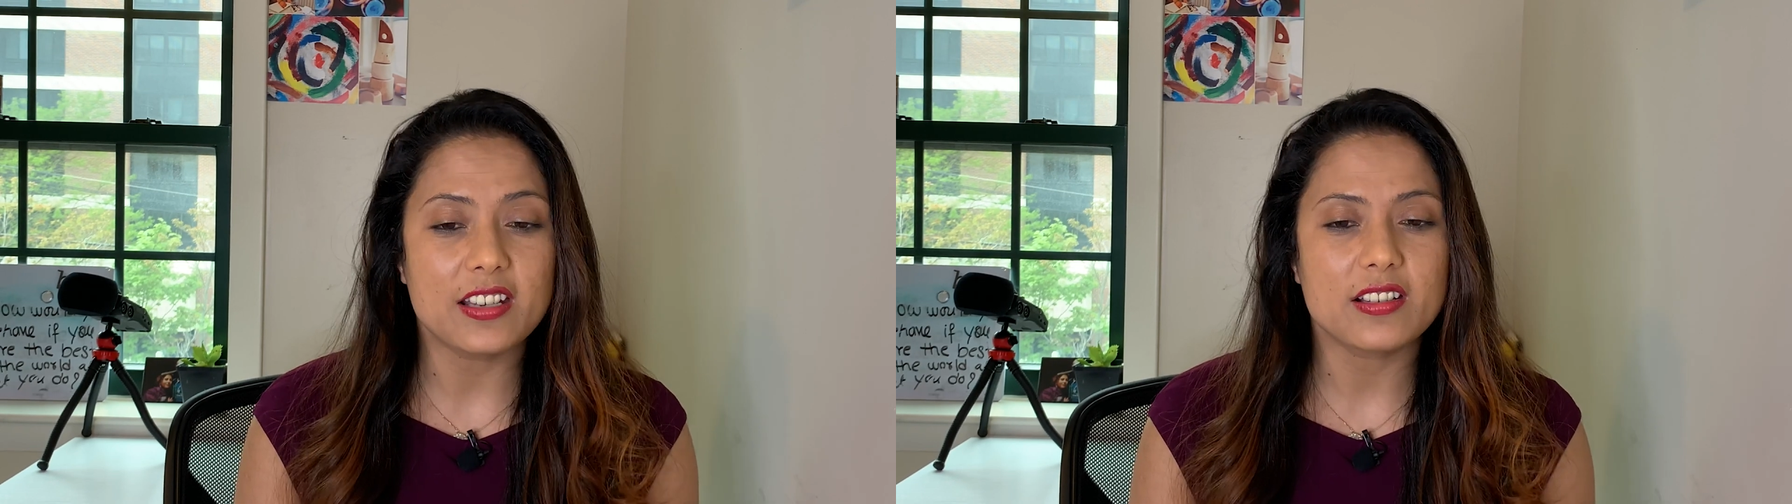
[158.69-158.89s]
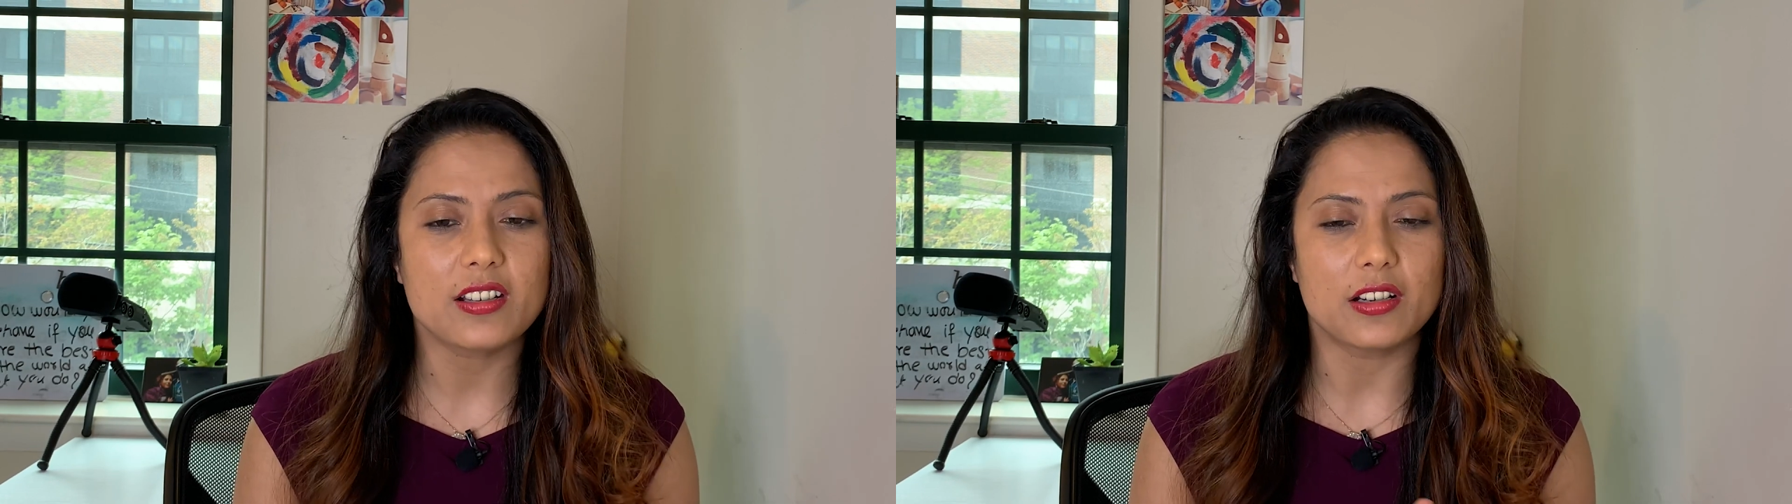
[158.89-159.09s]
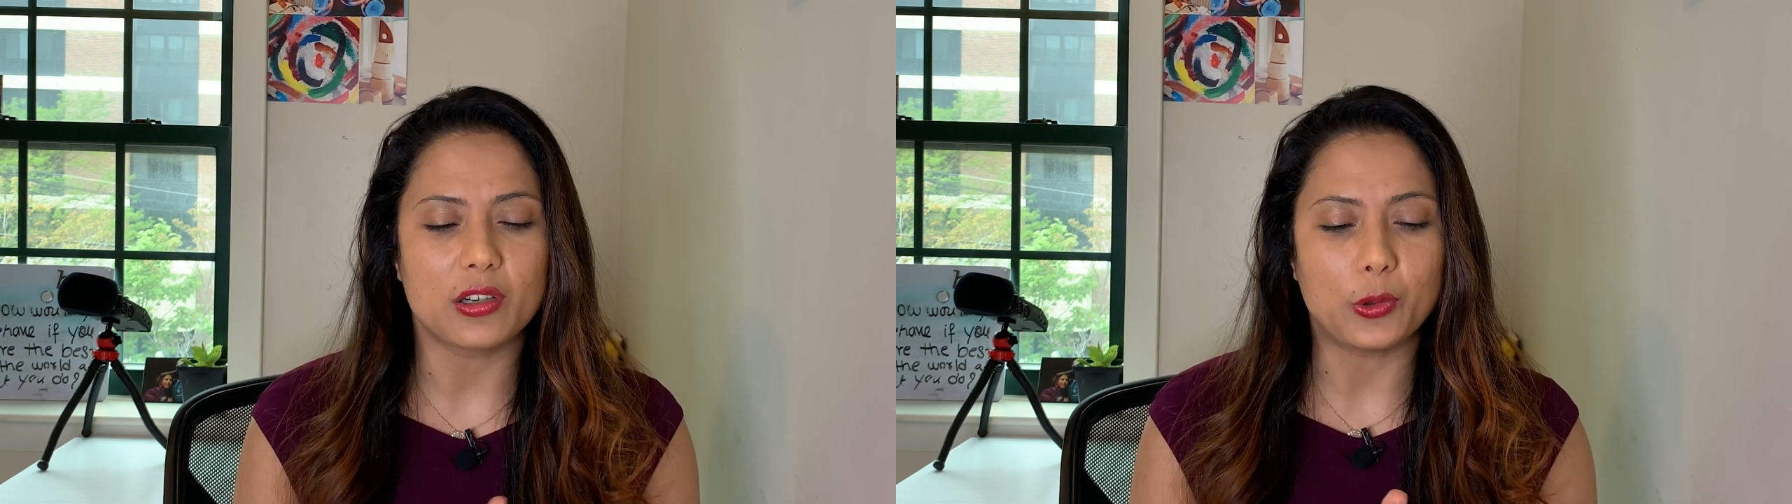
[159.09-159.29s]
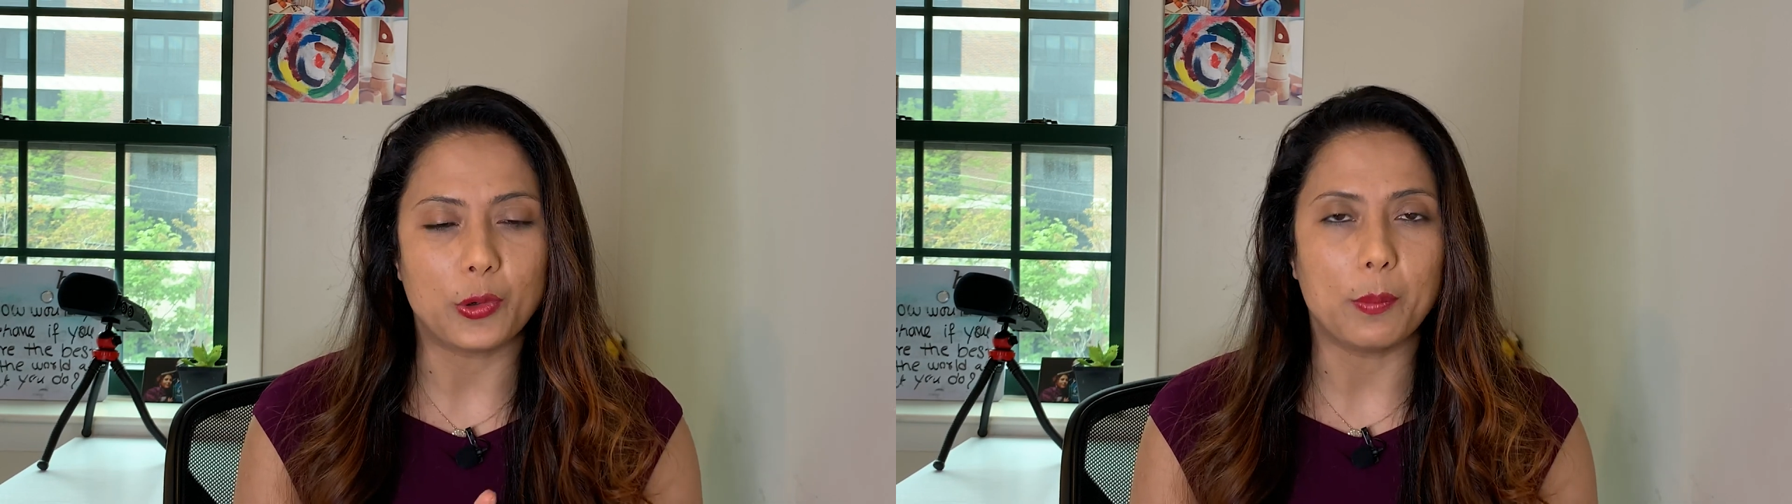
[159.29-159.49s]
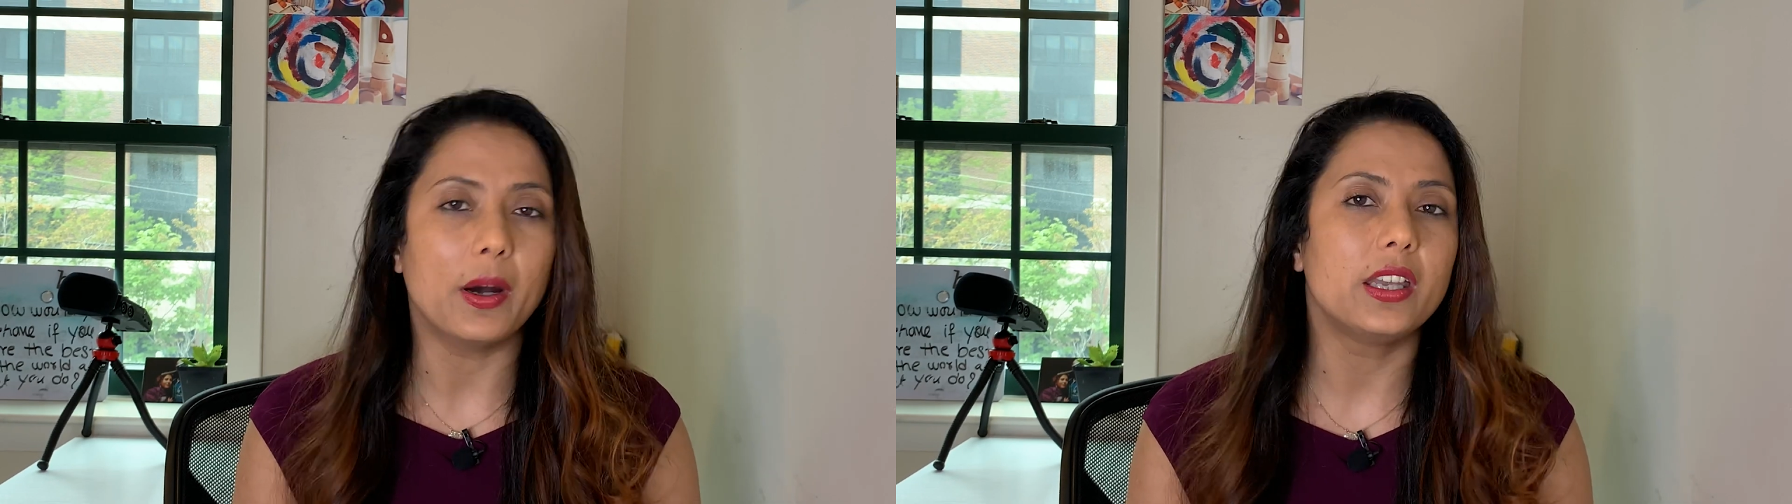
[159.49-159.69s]
is her
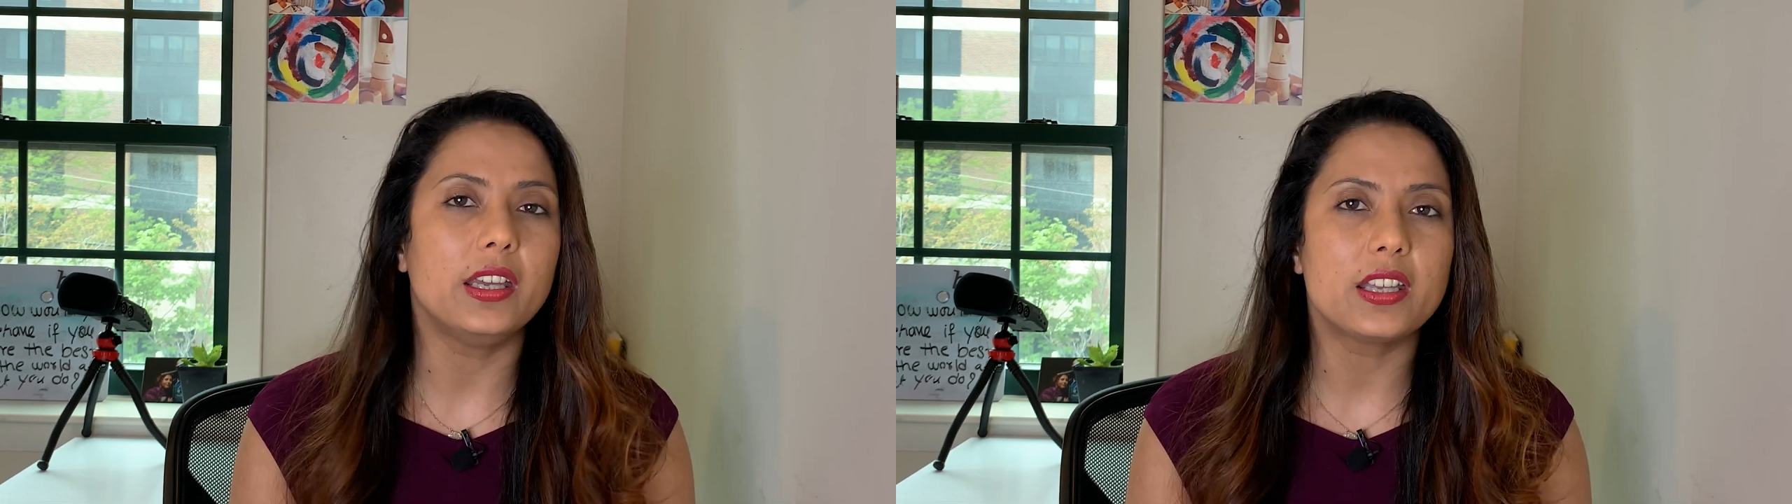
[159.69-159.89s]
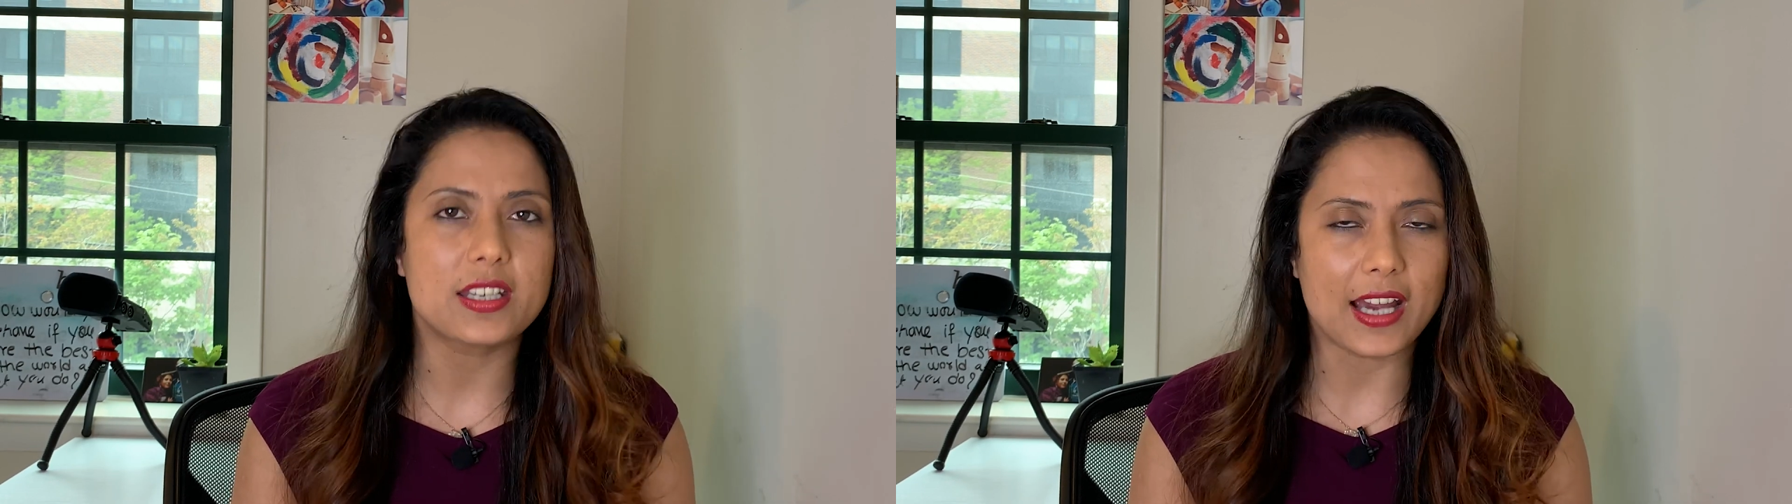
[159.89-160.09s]
own money,